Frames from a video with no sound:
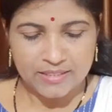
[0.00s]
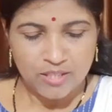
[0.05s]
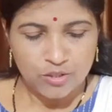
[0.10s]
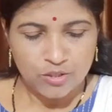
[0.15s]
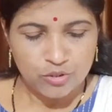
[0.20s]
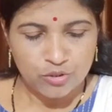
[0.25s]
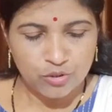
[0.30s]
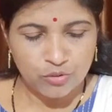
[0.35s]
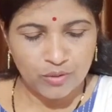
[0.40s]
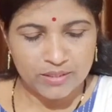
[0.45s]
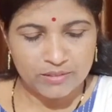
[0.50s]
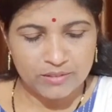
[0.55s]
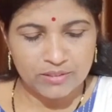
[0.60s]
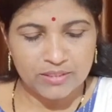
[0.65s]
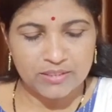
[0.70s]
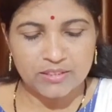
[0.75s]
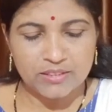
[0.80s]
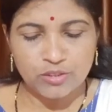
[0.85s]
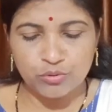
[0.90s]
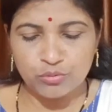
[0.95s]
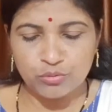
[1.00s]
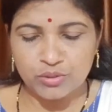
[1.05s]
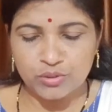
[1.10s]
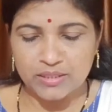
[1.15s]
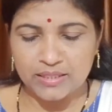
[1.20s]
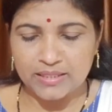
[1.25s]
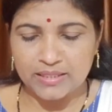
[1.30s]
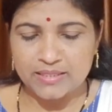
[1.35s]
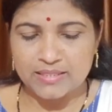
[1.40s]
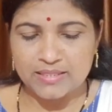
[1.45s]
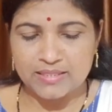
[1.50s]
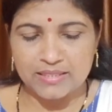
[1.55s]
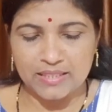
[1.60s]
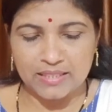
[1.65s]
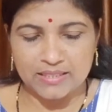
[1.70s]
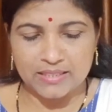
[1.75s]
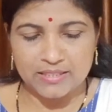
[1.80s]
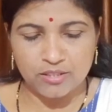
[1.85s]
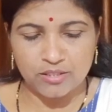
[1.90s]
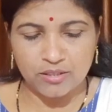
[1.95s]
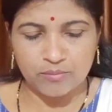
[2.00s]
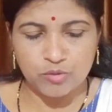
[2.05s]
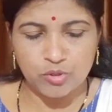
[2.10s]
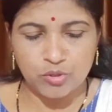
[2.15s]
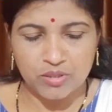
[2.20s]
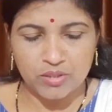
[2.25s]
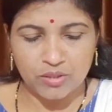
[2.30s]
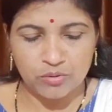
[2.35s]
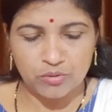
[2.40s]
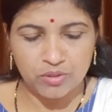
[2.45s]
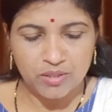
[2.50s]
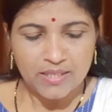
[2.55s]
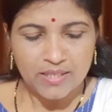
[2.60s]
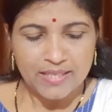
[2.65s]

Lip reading: So what were the two things that Samju Sahu